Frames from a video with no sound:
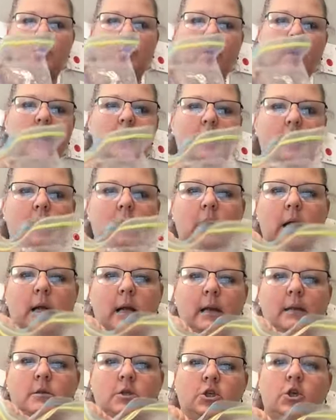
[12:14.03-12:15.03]

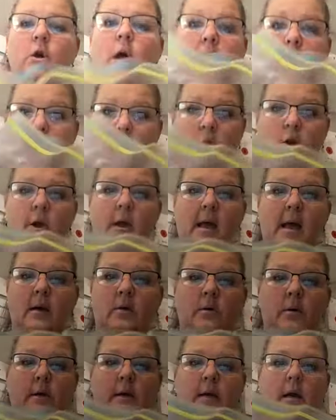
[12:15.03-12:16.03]
crayons, you, I know you
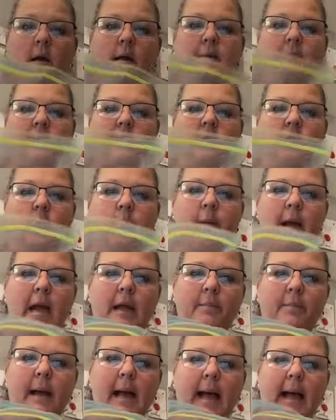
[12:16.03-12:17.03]
got crayons in your
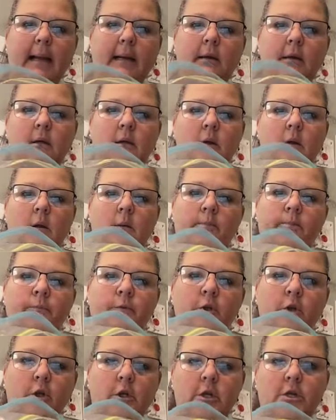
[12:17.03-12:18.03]
backpack.
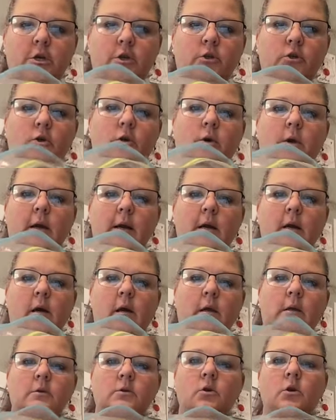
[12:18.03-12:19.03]
You can use
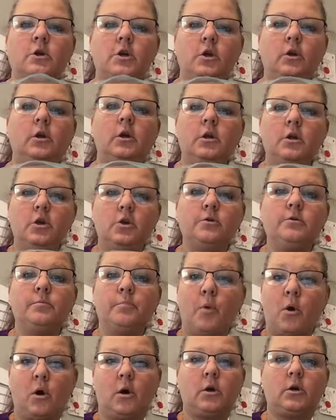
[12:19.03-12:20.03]
crayons or you can use
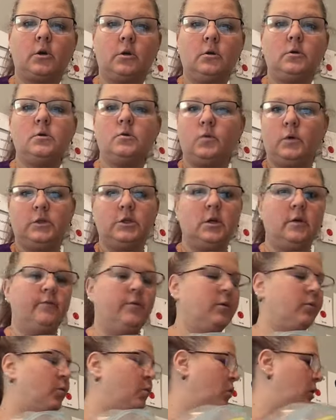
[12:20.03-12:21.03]
markers, whichever
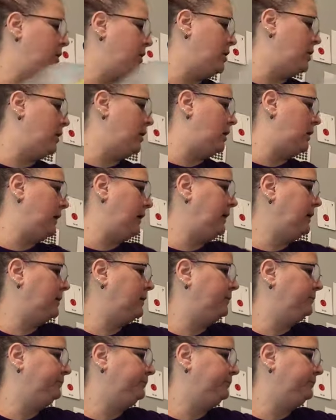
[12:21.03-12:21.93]
one you like.